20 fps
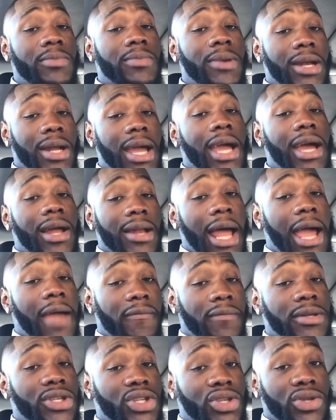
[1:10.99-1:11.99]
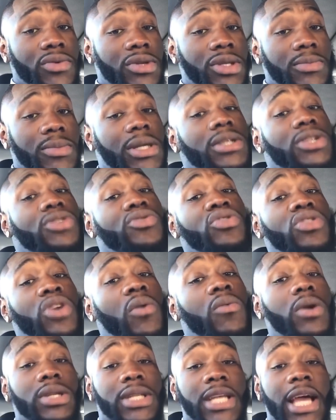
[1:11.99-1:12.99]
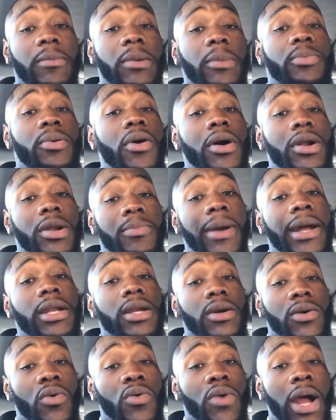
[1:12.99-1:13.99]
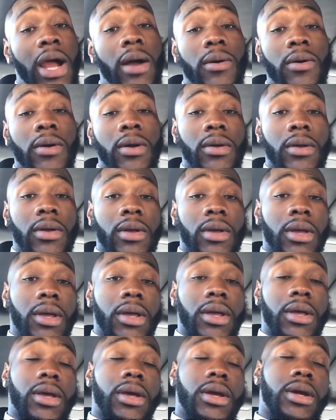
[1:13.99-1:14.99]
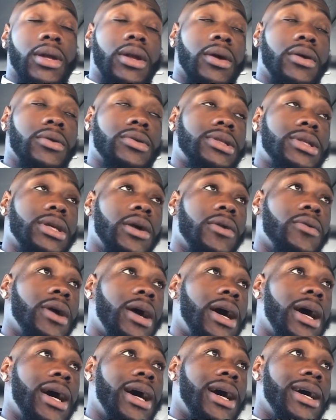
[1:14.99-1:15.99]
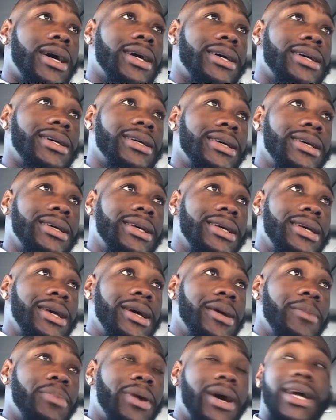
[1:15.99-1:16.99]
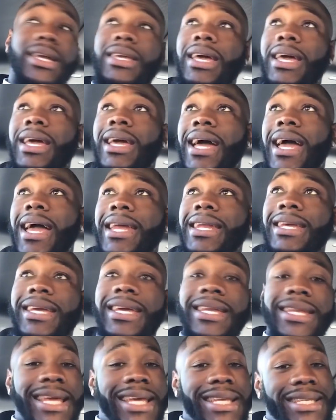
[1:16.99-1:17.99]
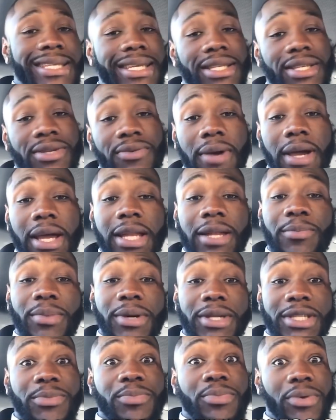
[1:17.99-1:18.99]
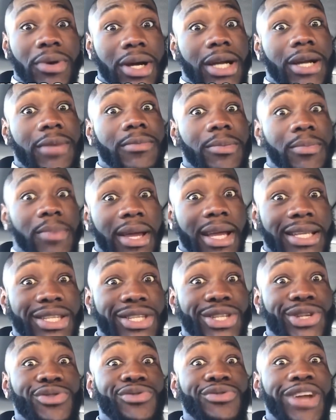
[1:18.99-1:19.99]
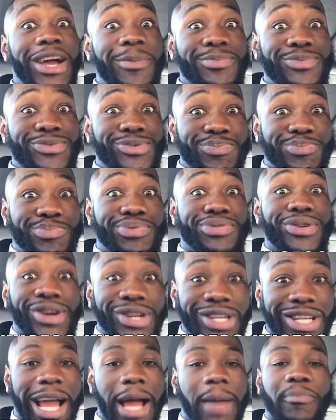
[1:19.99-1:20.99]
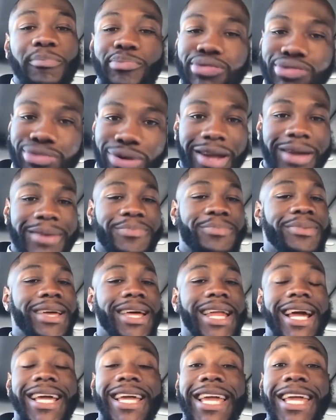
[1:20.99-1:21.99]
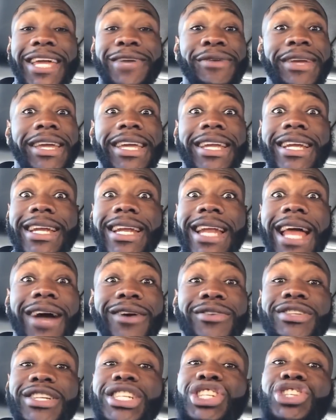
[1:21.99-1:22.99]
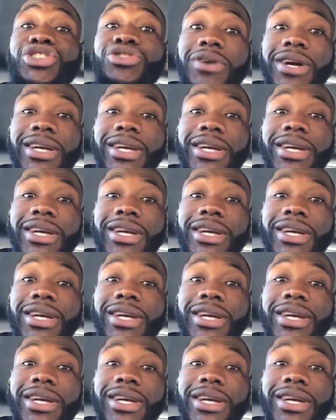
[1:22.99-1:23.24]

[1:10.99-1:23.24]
some interesting things to say. He says, y'all can quote me on this. Y'all can put this on paper. Y'all can put this at the top of the headlines because that's the way I'm feeling about boxing right now. If Bermane Stiverne beats me in the rematch,